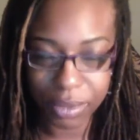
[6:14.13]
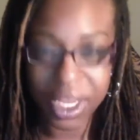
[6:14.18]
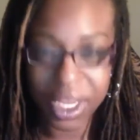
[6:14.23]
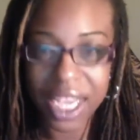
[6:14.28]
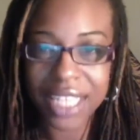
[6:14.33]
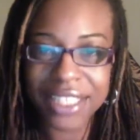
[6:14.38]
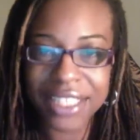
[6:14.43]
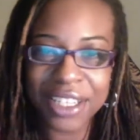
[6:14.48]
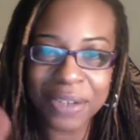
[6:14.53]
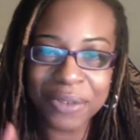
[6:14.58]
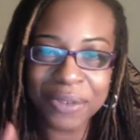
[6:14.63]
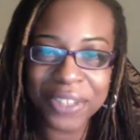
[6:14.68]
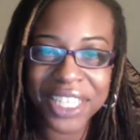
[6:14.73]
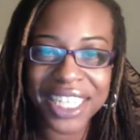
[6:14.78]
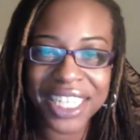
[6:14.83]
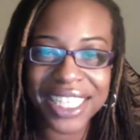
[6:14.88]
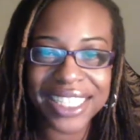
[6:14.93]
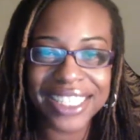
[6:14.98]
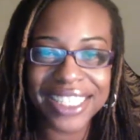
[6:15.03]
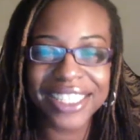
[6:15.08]
Don't
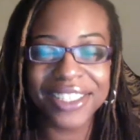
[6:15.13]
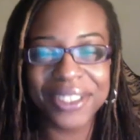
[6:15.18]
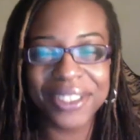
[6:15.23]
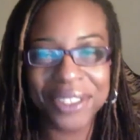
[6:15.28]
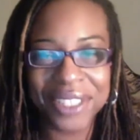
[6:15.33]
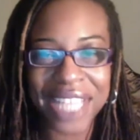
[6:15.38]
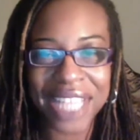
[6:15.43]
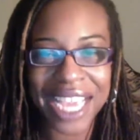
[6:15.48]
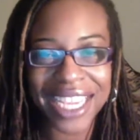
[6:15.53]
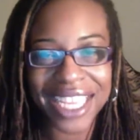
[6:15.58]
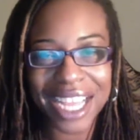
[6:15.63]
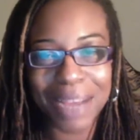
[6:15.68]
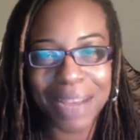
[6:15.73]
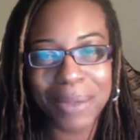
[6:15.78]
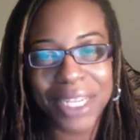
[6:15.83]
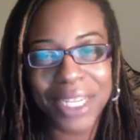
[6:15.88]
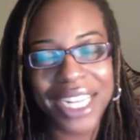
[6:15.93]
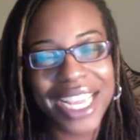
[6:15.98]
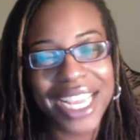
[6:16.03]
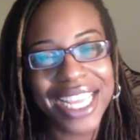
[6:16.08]
forget to like,
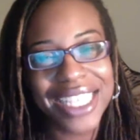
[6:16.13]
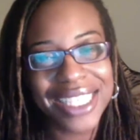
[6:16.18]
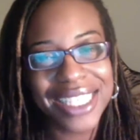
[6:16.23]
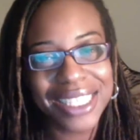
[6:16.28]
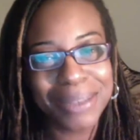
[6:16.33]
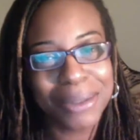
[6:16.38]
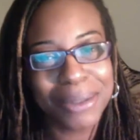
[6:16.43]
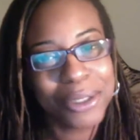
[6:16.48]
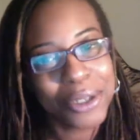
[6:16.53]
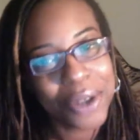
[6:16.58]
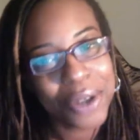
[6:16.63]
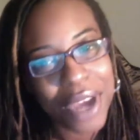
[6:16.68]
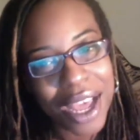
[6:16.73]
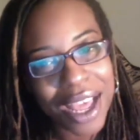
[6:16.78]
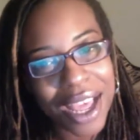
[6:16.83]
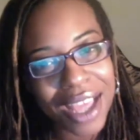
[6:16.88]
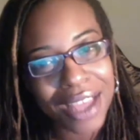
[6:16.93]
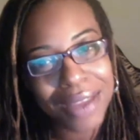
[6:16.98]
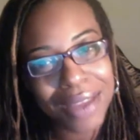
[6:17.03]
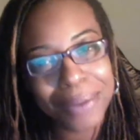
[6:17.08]
comment, and
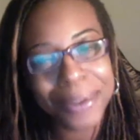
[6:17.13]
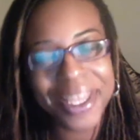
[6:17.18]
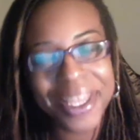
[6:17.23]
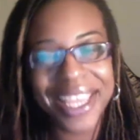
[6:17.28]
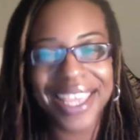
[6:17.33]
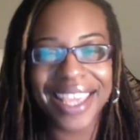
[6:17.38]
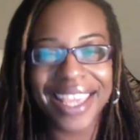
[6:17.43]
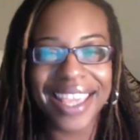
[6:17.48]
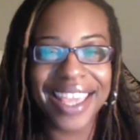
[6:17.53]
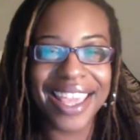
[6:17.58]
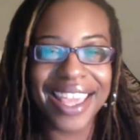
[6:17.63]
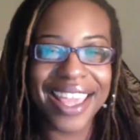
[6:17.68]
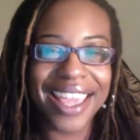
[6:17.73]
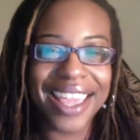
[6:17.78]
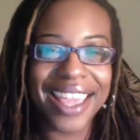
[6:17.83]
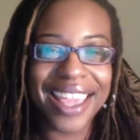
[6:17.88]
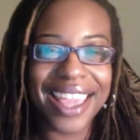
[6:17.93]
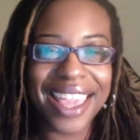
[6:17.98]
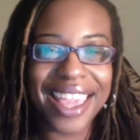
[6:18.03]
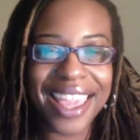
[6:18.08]
subscribe.
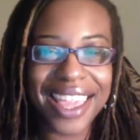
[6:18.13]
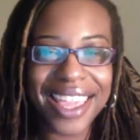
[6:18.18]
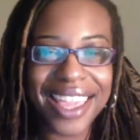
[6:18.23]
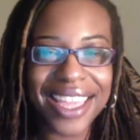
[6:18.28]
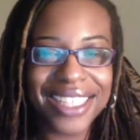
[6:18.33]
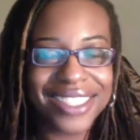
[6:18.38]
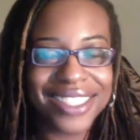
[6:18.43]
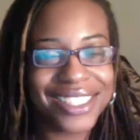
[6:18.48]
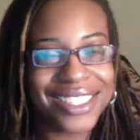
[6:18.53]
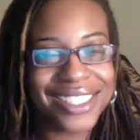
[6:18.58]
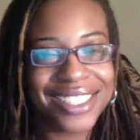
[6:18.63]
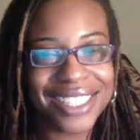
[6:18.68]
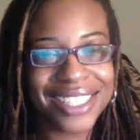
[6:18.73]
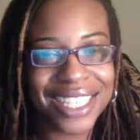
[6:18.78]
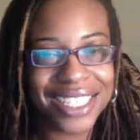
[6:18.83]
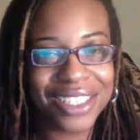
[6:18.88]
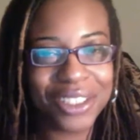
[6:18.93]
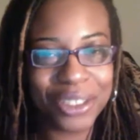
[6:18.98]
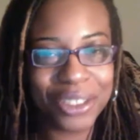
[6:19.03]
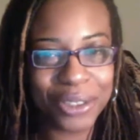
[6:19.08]
And just
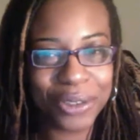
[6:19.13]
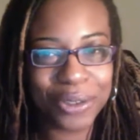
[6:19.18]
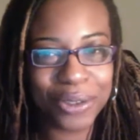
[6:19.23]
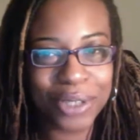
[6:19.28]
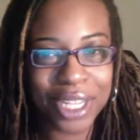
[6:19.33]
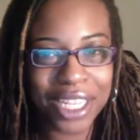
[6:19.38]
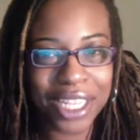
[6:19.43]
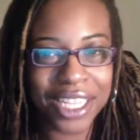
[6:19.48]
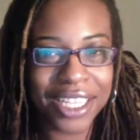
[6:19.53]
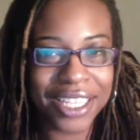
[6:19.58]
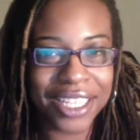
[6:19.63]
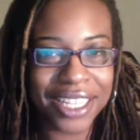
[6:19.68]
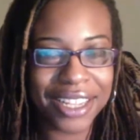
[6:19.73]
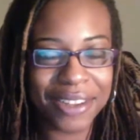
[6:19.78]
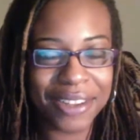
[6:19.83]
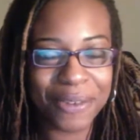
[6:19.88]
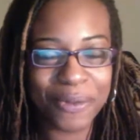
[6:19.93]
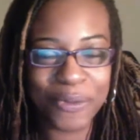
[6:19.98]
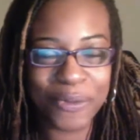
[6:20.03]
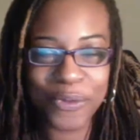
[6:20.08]
stay tuned
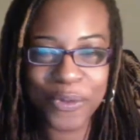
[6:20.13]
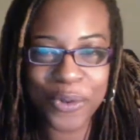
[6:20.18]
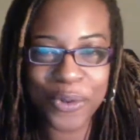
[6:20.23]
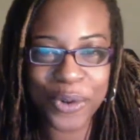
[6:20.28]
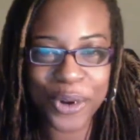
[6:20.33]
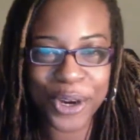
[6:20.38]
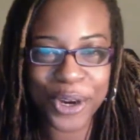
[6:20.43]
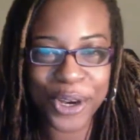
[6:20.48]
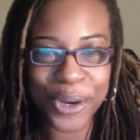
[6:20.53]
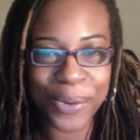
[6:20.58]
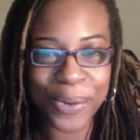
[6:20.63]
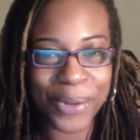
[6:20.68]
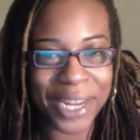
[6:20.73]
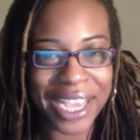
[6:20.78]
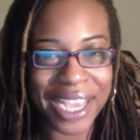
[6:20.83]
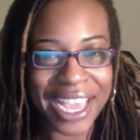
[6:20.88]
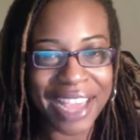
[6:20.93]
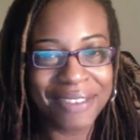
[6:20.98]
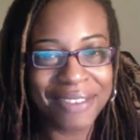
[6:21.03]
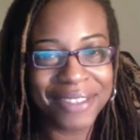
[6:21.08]
for what
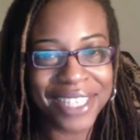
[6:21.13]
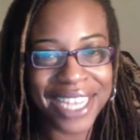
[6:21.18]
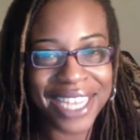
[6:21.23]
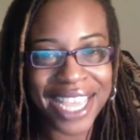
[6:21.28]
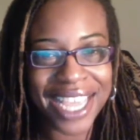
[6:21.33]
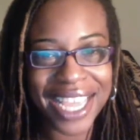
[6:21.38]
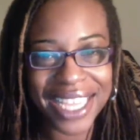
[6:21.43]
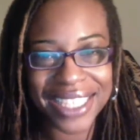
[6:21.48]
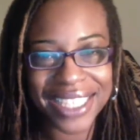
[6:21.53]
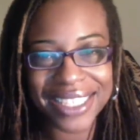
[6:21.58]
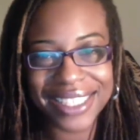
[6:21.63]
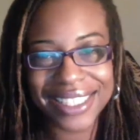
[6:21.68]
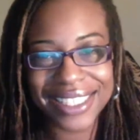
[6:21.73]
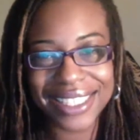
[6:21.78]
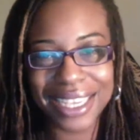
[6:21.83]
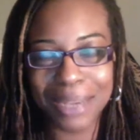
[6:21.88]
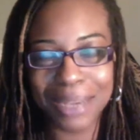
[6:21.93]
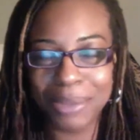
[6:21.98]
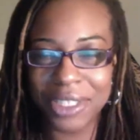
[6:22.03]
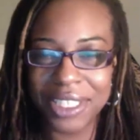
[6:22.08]
I have next.
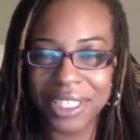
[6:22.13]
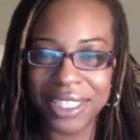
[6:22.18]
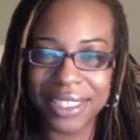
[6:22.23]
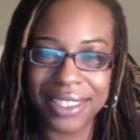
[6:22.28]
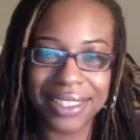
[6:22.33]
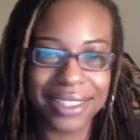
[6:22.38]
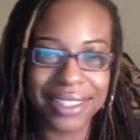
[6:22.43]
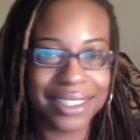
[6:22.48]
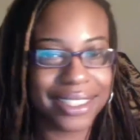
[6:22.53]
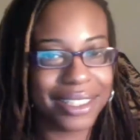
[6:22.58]
I'm just